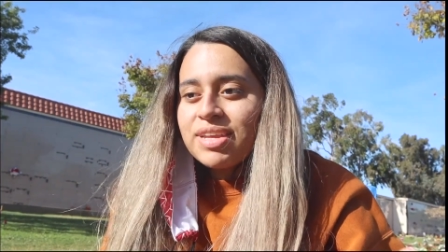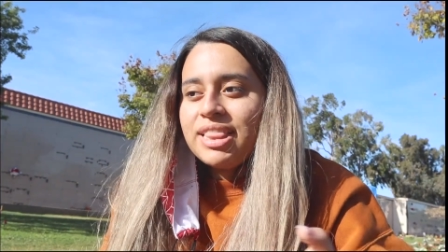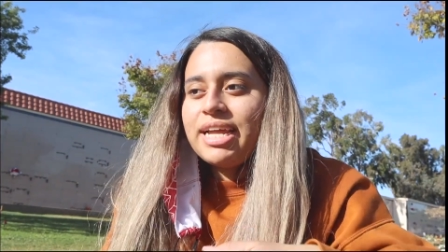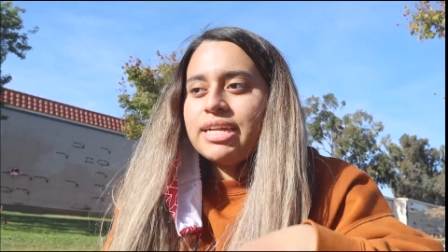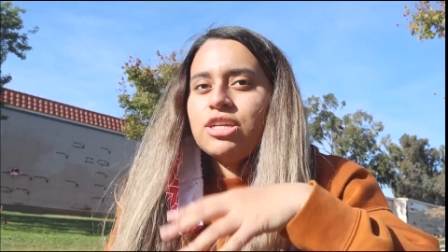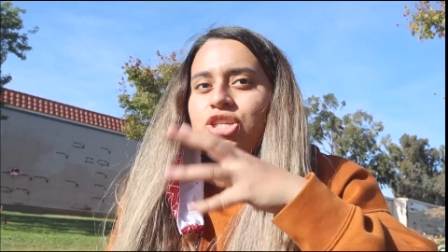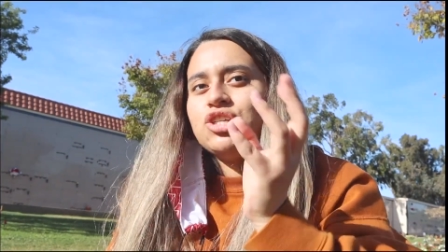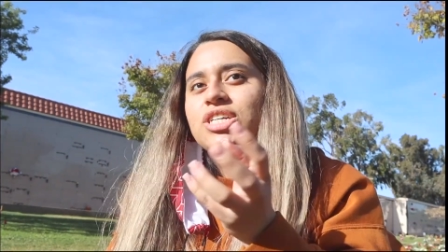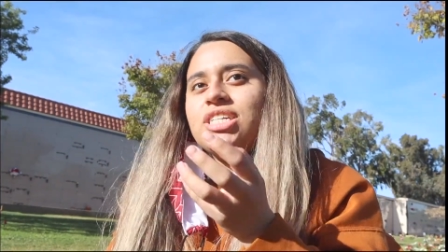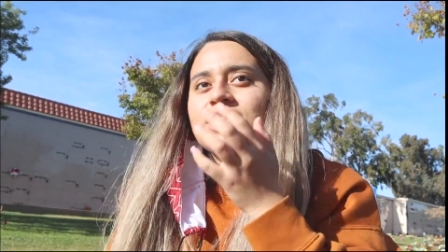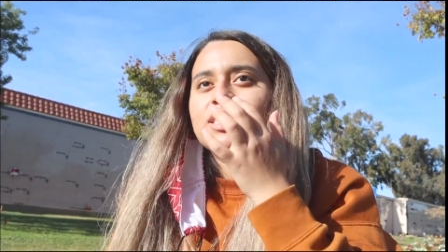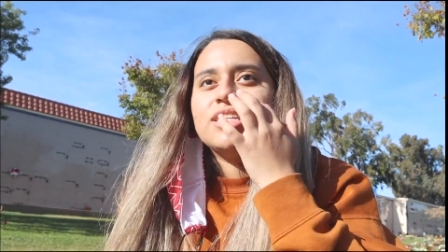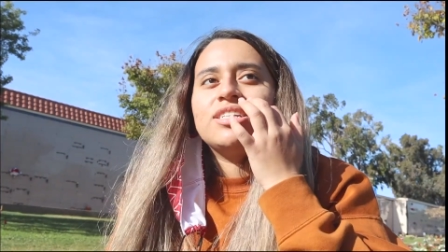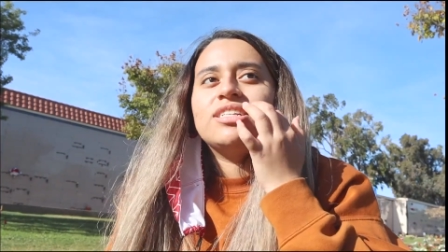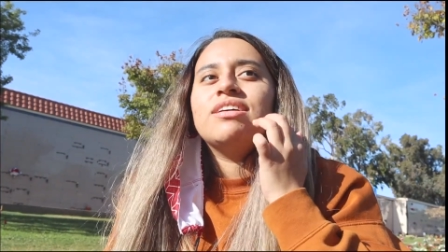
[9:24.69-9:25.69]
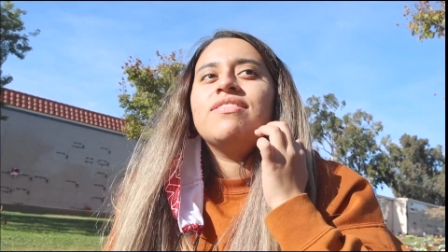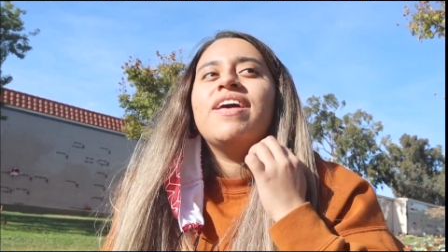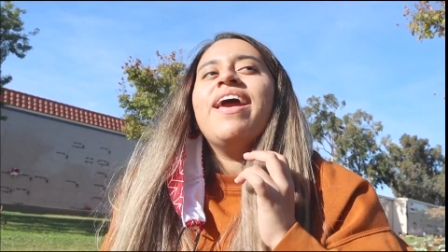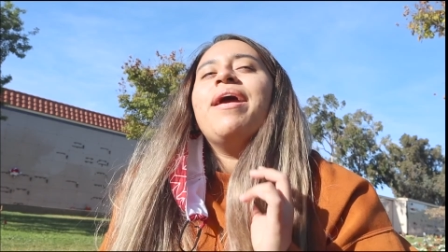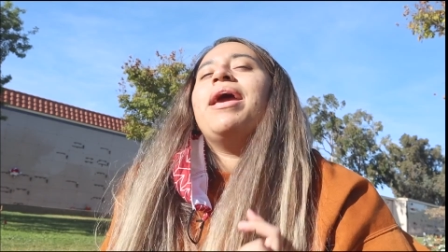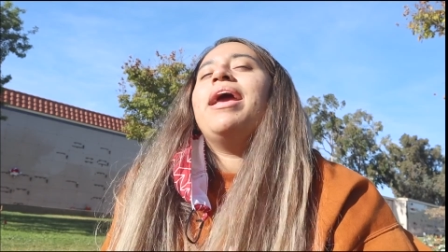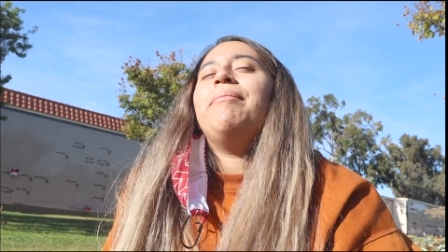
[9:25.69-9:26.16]
Like the trees and other stuff.
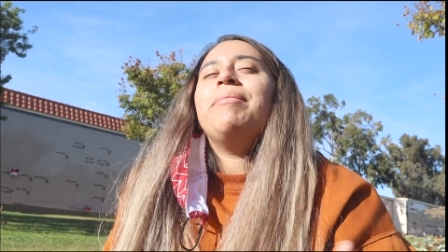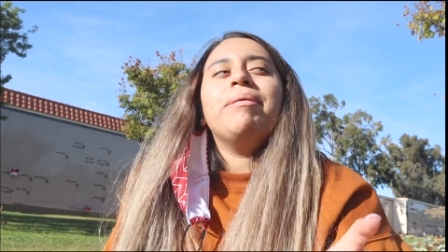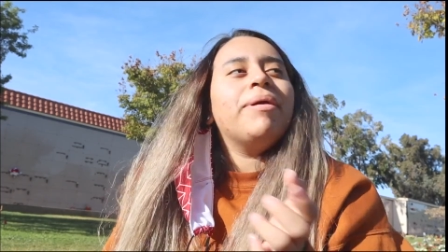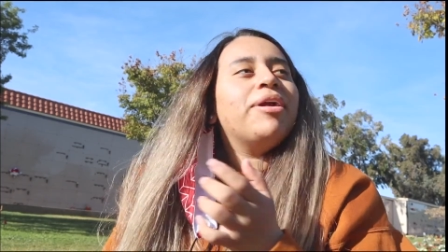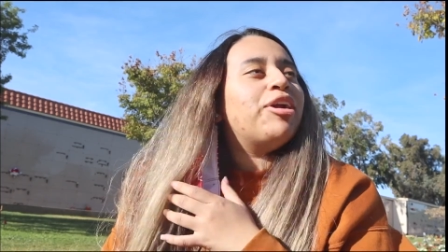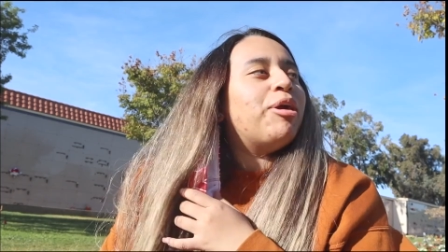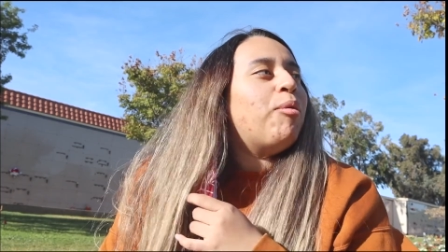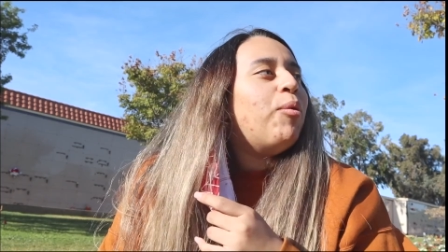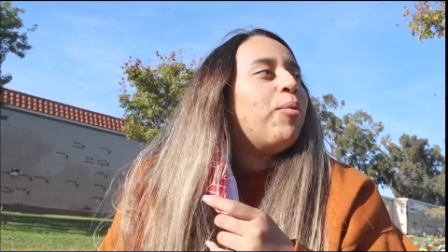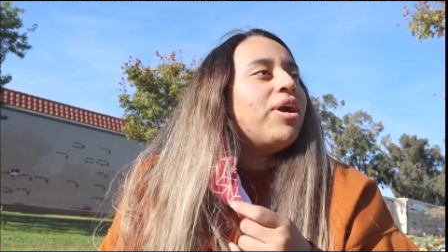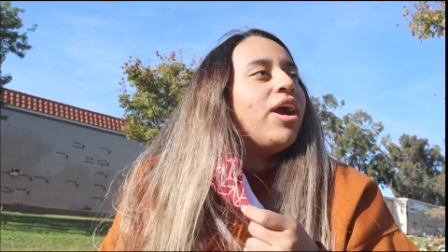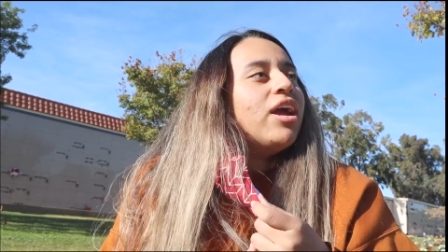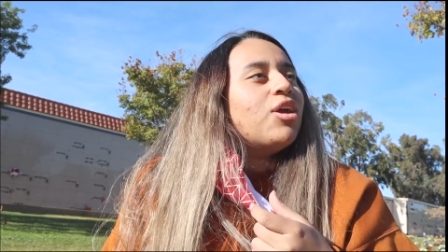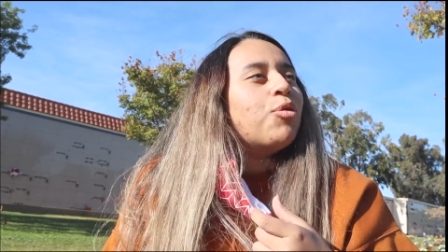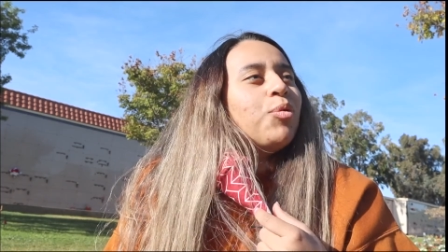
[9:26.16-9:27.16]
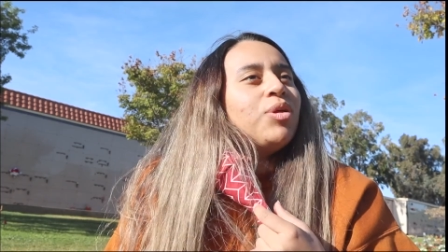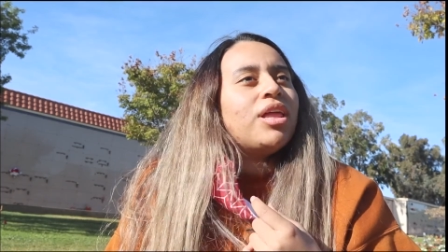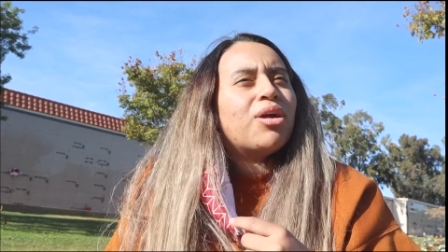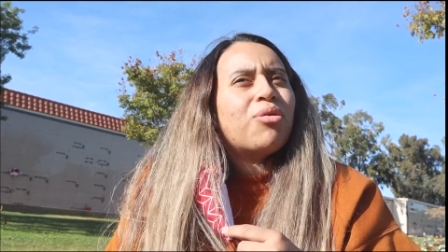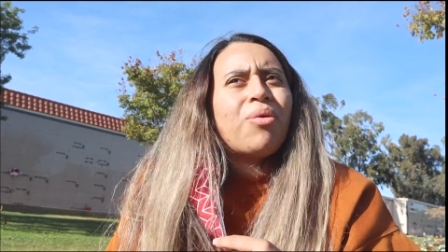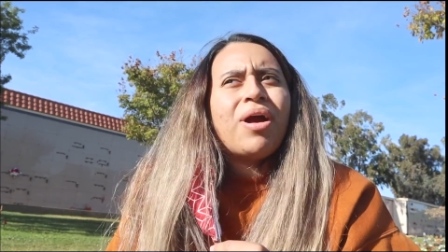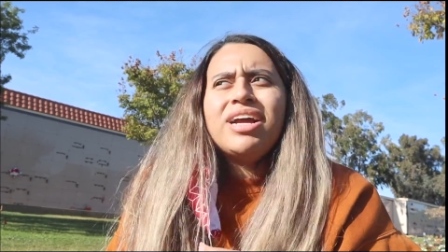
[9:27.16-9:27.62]
And me and my grandma, when we got here, we are
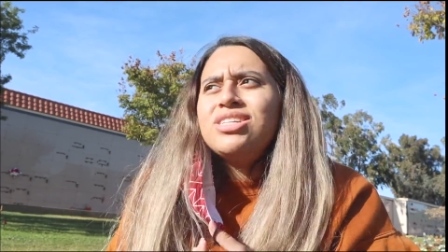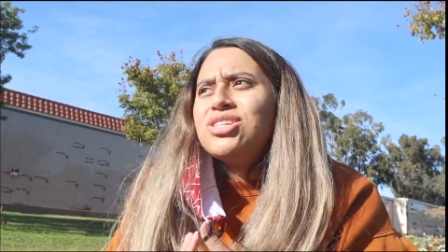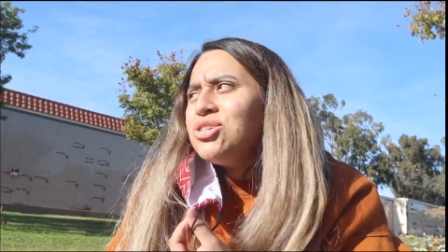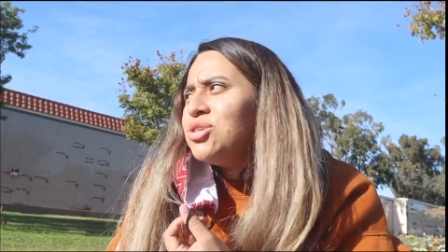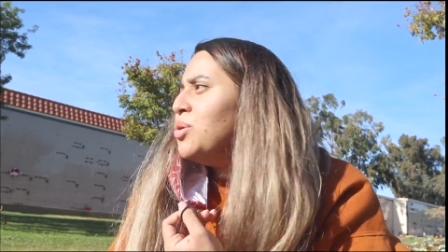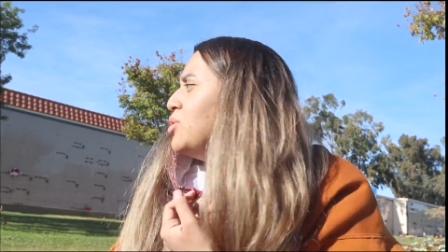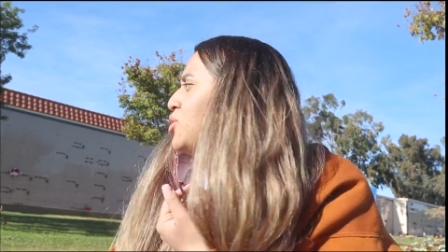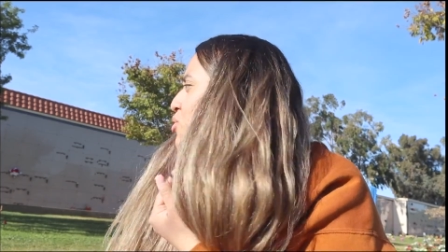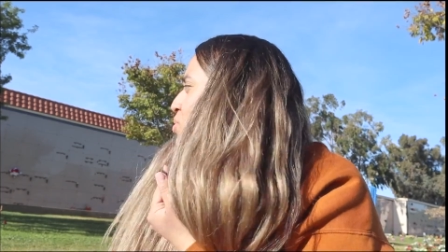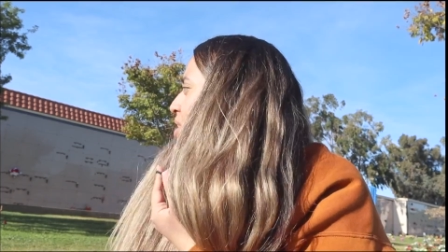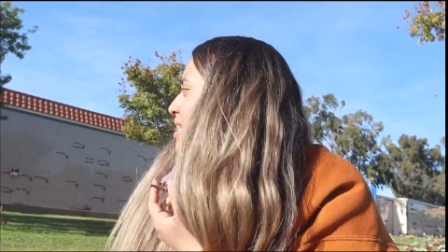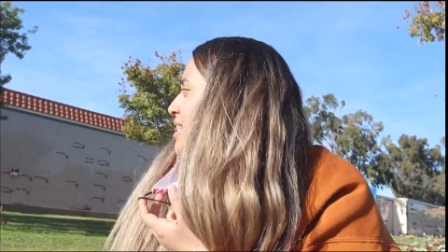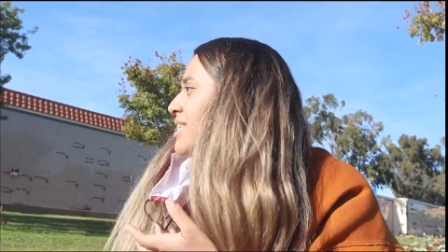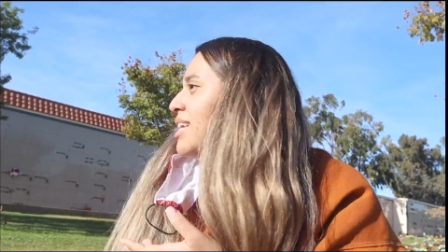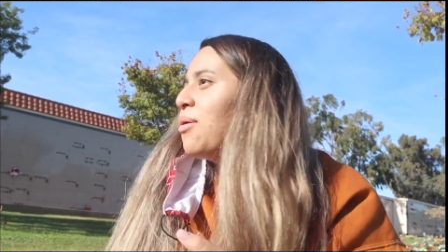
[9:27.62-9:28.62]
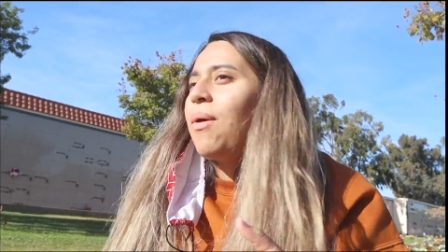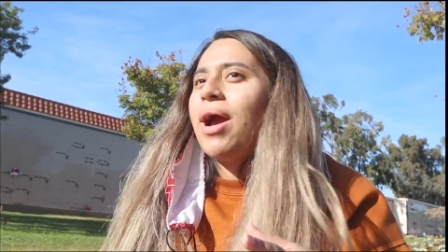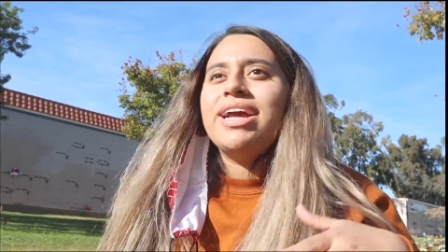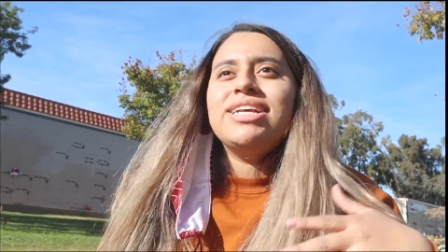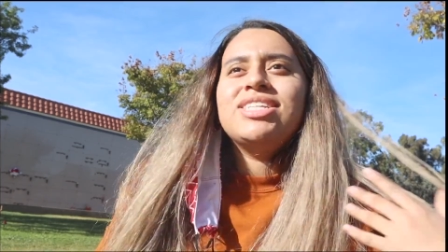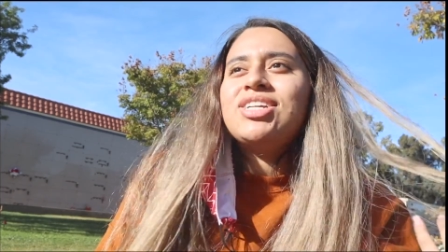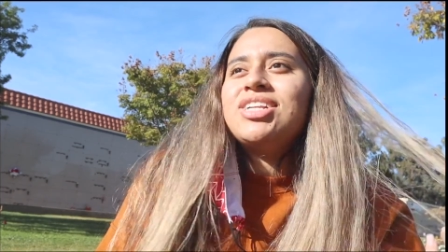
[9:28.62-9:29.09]
like, why is there no trees? Like,
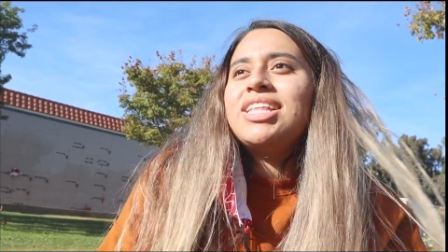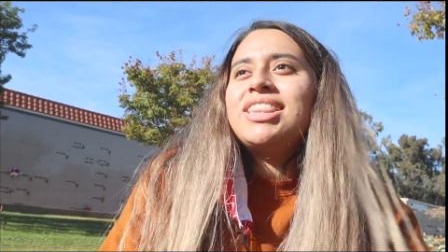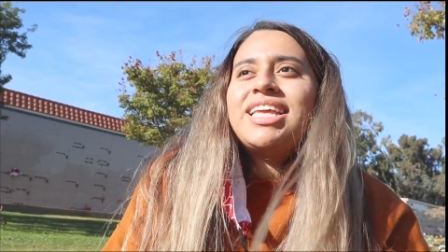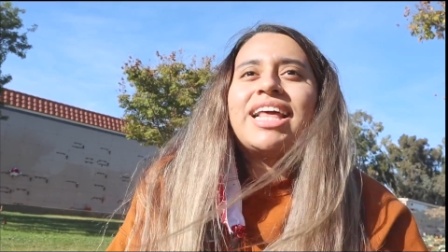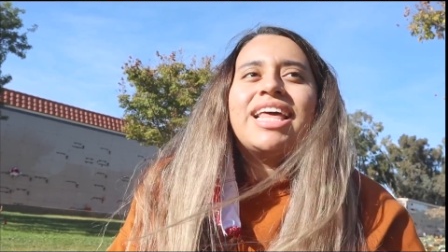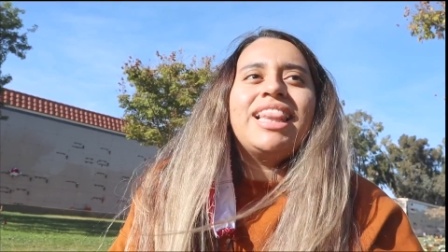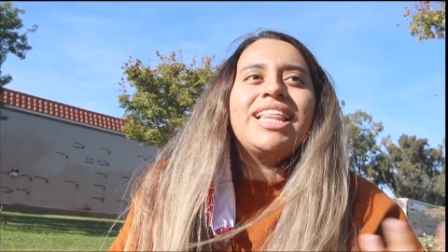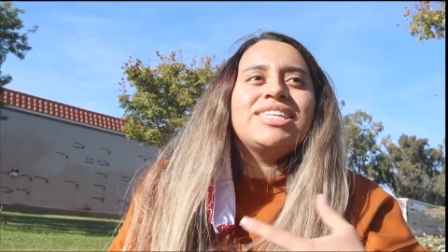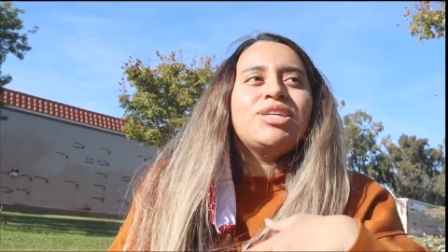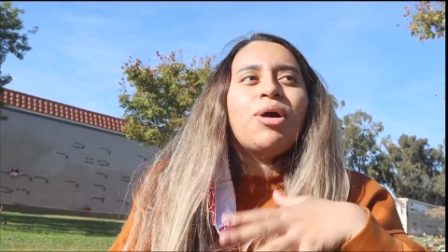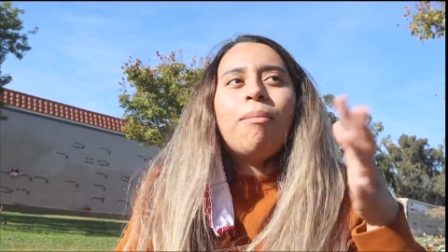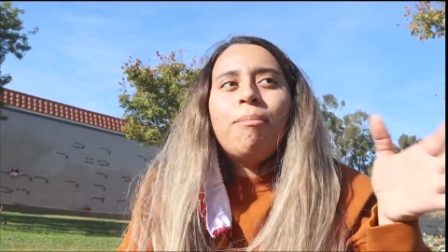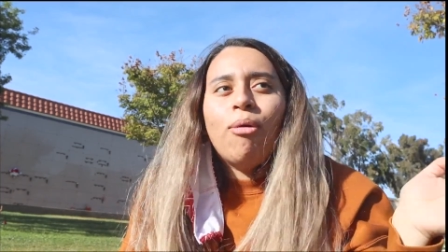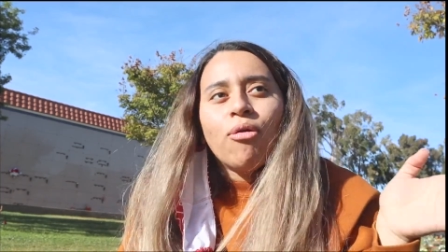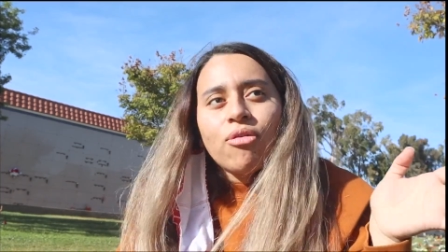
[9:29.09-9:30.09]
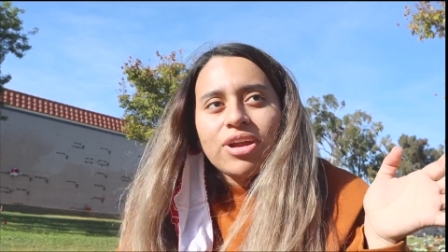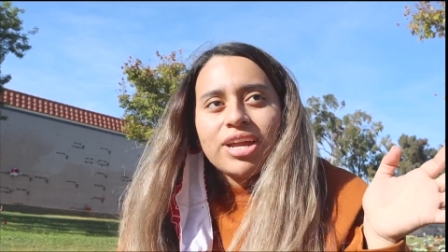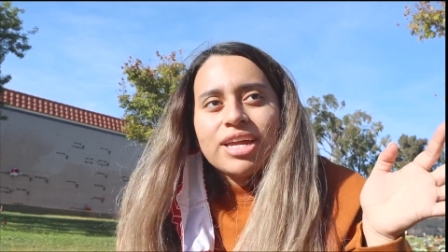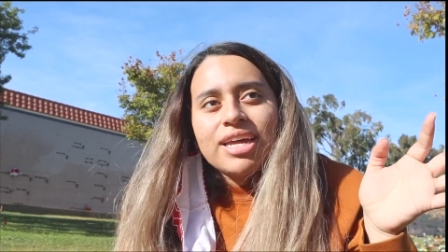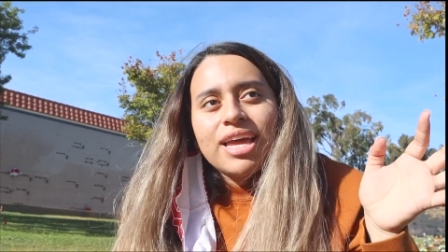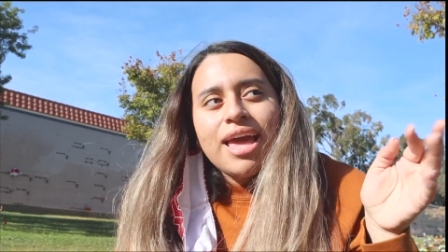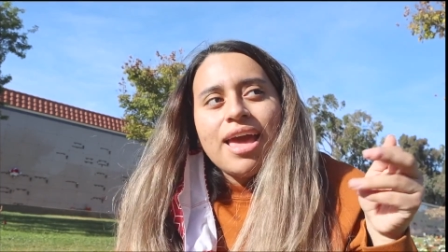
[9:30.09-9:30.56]
why is there nothing? It looks so
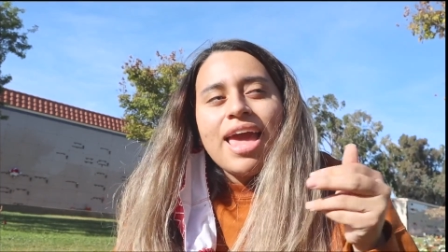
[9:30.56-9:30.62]
boring.